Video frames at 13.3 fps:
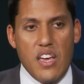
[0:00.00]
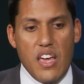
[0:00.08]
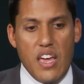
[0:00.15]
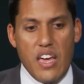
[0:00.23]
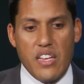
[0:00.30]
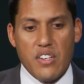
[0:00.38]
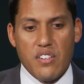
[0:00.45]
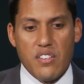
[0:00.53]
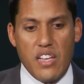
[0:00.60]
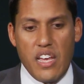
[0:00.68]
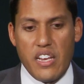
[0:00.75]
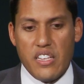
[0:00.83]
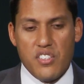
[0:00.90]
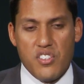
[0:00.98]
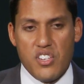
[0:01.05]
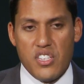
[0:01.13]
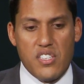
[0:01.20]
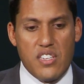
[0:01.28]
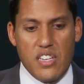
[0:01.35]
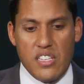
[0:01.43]
And
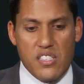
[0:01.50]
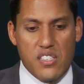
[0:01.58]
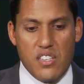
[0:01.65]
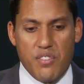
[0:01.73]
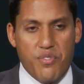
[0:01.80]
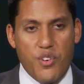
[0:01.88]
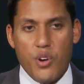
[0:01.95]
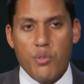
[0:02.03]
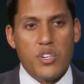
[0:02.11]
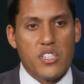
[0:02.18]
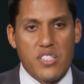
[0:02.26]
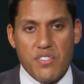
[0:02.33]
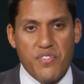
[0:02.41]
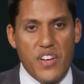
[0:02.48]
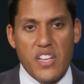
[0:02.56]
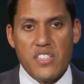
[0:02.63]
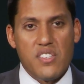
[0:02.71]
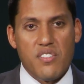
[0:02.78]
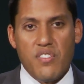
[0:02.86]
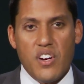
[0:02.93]
it's the forward
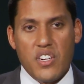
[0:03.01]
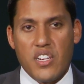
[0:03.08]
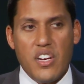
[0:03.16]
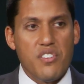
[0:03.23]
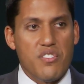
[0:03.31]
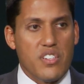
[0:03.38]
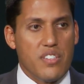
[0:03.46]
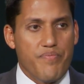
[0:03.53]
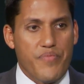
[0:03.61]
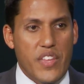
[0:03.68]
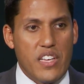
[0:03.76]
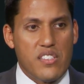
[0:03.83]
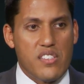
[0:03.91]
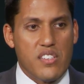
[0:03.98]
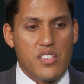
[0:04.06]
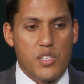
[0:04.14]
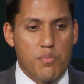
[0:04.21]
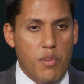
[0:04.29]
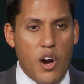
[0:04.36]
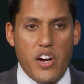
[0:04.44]
defense of our country. It's a
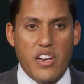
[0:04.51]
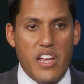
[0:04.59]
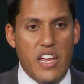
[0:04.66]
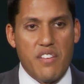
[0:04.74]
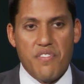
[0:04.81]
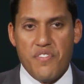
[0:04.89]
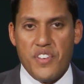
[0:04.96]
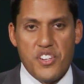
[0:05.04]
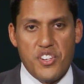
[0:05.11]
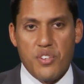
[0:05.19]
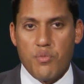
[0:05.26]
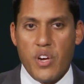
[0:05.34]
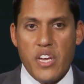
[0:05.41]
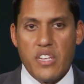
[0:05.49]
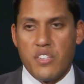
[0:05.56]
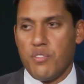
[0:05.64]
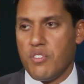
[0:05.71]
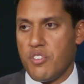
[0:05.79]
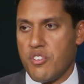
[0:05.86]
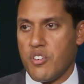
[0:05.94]
smart and efficient way to
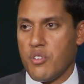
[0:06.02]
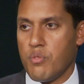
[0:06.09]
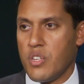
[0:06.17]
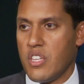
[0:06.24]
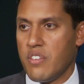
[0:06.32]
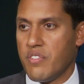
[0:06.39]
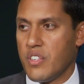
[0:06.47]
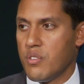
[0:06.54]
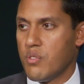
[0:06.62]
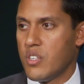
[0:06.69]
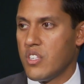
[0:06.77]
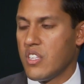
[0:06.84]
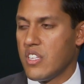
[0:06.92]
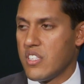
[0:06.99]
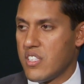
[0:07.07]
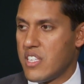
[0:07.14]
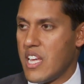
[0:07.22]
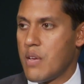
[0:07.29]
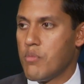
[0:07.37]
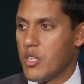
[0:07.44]
ensure we live in a world that's
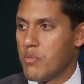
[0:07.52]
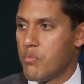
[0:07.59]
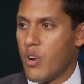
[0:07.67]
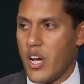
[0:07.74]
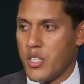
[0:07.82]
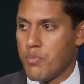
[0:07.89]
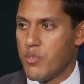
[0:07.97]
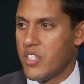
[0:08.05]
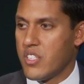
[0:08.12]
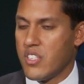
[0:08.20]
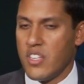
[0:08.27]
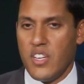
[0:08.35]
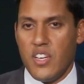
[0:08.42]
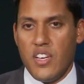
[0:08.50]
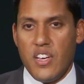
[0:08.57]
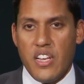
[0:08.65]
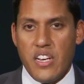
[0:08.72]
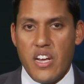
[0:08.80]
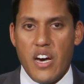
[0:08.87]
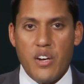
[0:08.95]
stable and prosperous
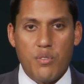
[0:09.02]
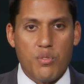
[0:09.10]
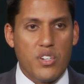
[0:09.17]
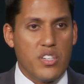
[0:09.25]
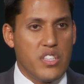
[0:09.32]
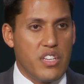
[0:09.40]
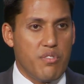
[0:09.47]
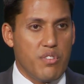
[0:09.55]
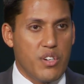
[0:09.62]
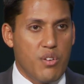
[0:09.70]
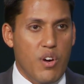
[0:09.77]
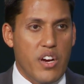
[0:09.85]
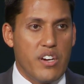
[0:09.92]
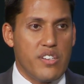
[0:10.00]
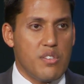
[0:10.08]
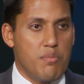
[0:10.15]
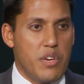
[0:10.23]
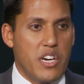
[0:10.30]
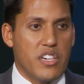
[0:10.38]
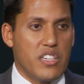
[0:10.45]
and not a world that requires
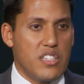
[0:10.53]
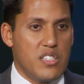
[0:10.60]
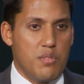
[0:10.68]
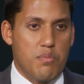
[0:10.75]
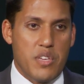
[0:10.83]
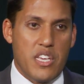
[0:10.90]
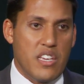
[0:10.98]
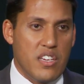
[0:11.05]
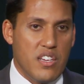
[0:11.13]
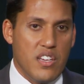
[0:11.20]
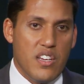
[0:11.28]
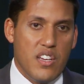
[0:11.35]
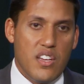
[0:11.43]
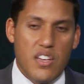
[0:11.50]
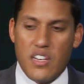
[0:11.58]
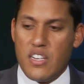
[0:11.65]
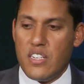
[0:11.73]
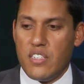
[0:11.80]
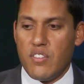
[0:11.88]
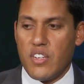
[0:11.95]
America to be
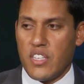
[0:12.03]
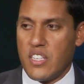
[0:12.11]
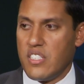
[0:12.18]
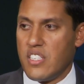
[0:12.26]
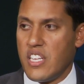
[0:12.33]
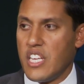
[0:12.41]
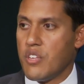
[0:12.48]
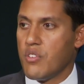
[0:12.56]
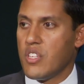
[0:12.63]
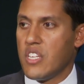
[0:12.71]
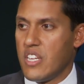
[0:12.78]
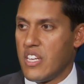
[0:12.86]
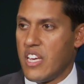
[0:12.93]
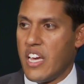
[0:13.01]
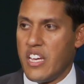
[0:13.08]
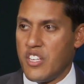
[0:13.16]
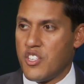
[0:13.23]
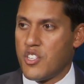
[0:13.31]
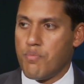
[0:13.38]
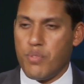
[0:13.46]
a continually
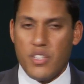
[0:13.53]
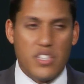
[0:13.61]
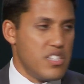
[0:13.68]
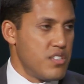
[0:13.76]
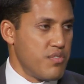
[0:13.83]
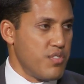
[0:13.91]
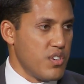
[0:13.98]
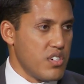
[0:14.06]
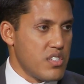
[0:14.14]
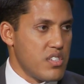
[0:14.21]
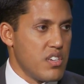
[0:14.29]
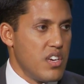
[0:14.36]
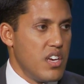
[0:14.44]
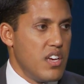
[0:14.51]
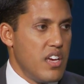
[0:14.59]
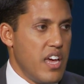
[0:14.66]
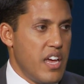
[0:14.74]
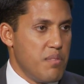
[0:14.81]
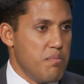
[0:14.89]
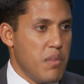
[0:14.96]
engaged police force
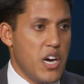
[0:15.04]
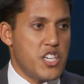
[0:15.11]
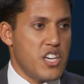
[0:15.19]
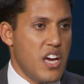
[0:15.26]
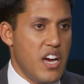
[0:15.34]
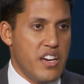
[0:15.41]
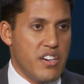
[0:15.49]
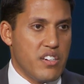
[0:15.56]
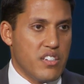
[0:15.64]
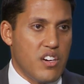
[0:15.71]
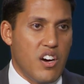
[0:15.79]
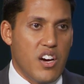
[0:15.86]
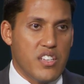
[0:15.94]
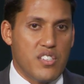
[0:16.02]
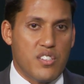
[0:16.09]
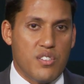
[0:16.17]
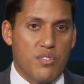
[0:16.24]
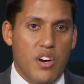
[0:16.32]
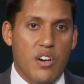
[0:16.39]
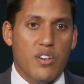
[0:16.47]
at a much higher cost
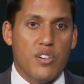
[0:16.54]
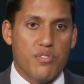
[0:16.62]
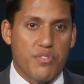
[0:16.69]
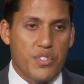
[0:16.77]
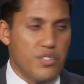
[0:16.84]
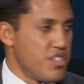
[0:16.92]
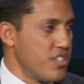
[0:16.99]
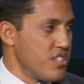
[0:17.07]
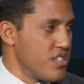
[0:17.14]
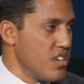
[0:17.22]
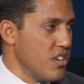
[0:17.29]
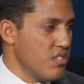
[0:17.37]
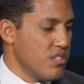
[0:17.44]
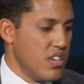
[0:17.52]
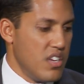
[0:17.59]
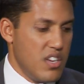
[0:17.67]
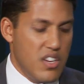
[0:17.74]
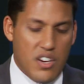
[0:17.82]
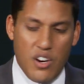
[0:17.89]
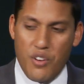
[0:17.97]
to our own future. So
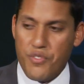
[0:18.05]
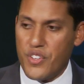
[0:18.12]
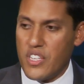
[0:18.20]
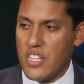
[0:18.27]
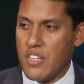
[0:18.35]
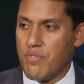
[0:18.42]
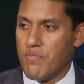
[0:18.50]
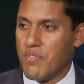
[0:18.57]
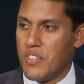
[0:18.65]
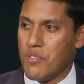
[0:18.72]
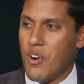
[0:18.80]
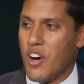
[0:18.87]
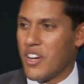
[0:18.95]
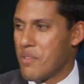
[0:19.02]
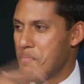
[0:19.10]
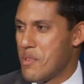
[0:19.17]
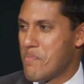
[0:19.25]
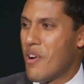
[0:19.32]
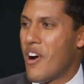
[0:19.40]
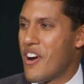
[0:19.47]
hopefully you all can be
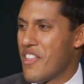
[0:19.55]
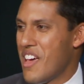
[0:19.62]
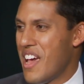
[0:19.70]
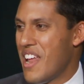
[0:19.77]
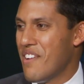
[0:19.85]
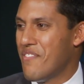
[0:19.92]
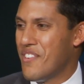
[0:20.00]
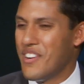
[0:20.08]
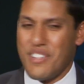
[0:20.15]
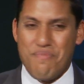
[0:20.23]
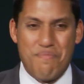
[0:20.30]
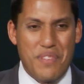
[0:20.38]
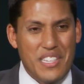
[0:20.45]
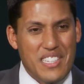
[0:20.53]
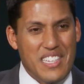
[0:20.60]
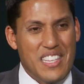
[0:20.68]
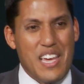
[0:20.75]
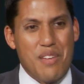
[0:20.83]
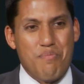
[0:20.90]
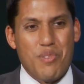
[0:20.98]
part of that effort of building
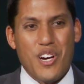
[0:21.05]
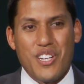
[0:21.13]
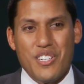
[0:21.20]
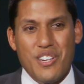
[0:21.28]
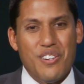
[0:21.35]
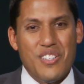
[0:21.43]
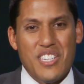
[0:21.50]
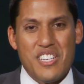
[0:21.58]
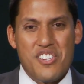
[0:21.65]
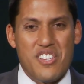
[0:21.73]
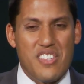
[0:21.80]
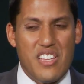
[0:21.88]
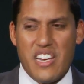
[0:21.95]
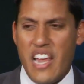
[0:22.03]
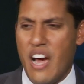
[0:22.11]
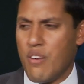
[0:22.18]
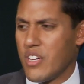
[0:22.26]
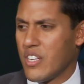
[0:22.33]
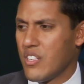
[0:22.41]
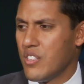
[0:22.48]
that broad coalition that now
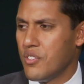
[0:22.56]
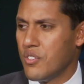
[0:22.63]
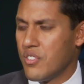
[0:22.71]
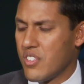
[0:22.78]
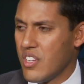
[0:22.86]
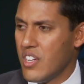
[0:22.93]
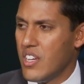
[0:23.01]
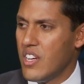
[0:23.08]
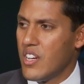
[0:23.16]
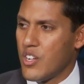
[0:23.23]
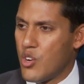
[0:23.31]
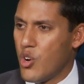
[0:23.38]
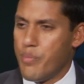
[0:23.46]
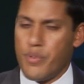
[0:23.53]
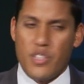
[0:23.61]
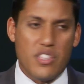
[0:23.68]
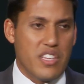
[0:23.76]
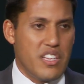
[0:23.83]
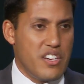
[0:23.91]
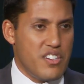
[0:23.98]
includes corporate
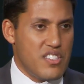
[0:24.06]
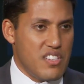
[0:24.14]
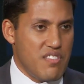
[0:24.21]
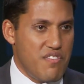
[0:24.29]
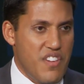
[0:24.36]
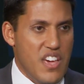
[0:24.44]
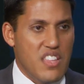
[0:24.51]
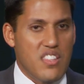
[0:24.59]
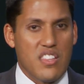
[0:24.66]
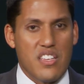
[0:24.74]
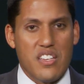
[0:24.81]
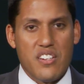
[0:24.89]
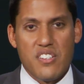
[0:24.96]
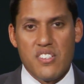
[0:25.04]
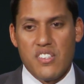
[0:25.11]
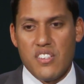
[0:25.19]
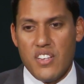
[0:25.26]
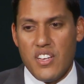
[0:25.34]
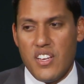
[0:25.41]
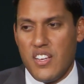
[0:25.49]
leaders and faith leaders,
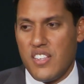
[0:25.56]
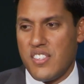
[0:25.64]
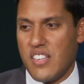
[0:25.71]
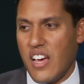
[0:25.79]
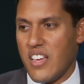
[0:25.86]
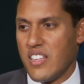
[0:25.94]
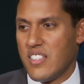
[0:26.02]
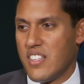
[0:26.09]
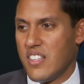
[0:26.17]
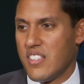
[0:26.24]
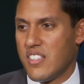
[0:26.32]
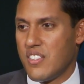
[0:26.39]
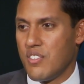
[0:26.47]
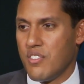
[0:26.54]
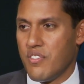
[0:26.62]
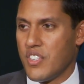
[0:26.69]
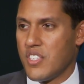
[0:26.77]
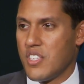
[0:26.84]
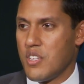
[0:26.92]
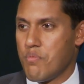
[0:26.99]
scientists,
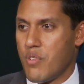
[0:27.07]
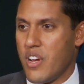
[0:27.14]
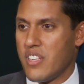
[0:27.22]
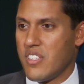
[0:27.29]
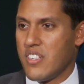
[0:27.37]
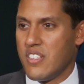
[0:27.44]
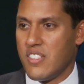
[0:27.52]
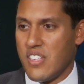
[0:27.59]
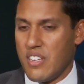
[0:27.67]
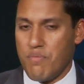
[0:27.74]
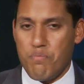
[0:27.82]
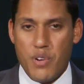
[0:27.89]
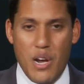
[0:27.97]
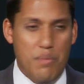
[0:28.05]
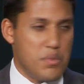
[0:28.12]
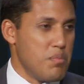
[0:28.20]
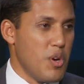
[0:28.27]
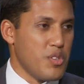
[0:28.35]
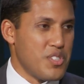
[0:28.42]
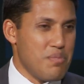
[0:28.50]
university presidents, and perhaps
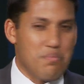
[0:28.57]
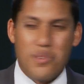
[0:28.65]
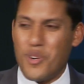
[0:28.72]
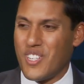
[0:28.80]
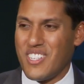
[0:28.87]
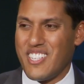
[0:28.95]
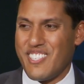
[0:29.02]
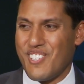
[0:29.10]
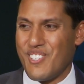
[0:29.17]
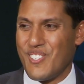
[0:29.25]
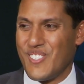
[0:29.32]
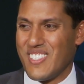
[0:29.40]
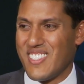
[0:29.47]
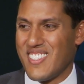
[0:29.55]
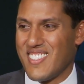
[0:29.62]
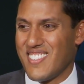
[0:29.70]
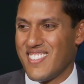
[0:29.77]
most importantly, students.